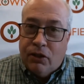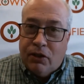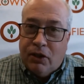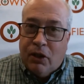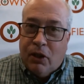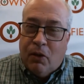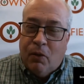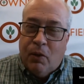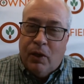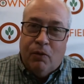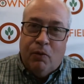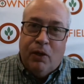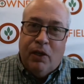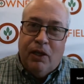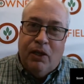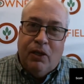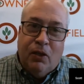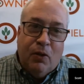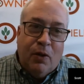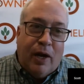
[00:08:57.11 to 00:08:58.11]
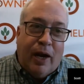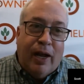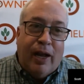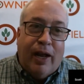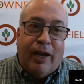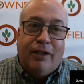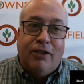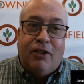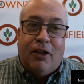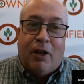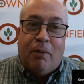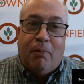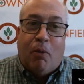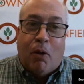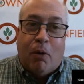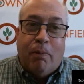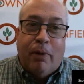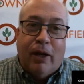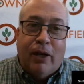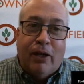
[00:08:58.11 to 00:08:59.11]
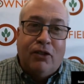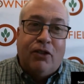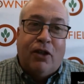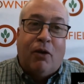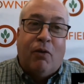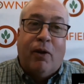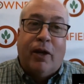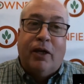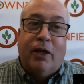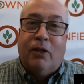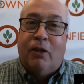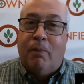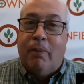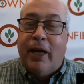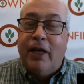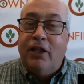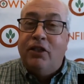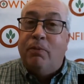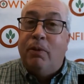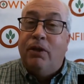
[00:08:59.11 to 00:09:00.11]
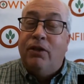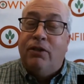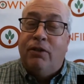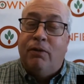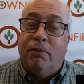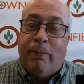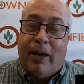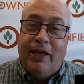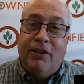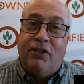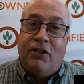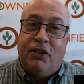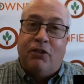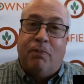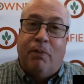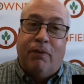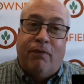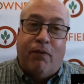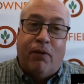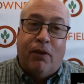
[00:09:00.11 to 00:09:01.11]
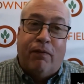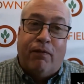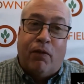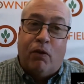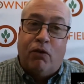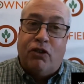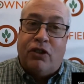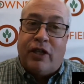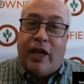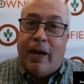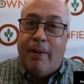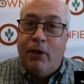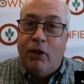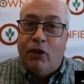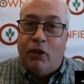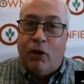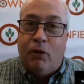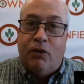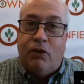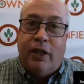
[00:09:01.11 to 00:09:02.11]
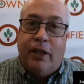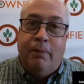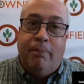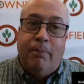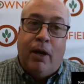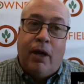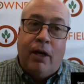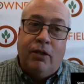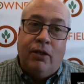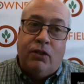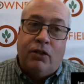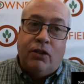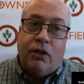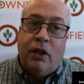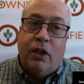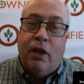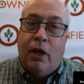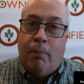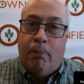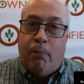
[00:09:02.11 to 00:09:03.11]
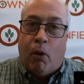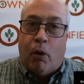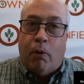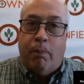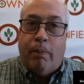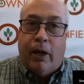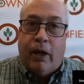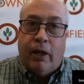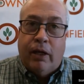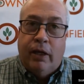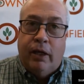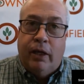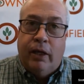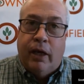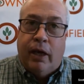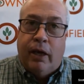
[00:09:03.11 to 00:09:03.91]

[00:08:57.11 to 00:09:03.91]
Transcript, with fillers: you know, we, we, you and I like to talk pork bellies on a regular basis, basis, but for the first time in thirteen months, pork belly